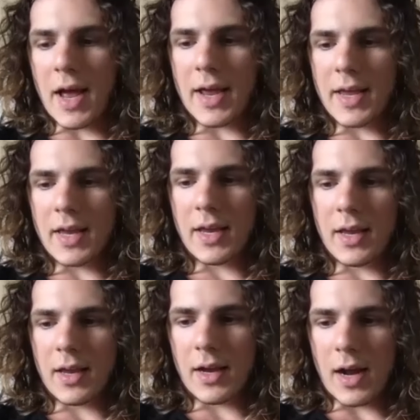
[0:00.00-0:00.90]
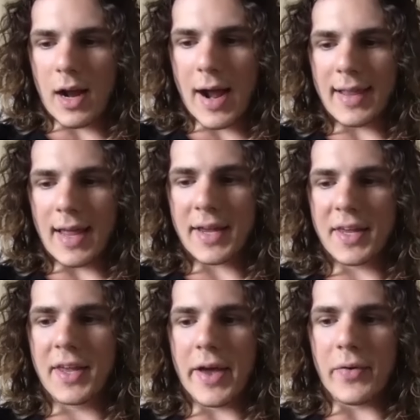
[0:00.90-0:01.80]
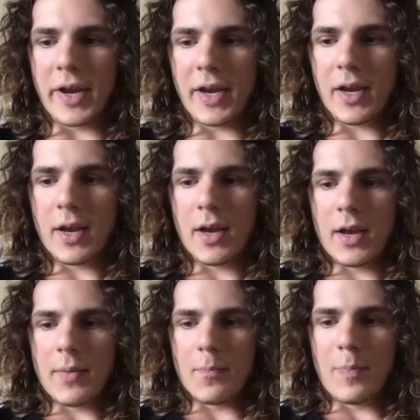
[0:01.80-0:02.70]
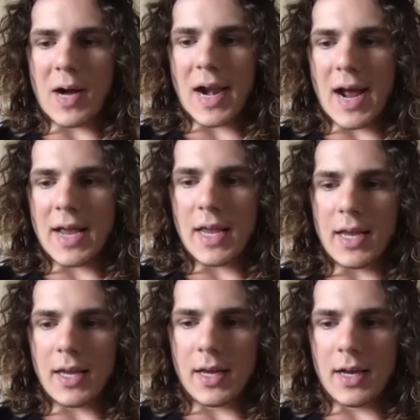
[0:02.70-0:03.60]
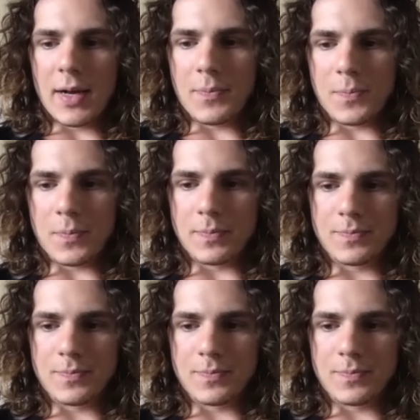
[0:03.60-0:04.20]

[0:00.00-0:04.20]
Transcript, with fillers: I I like Gary, but I um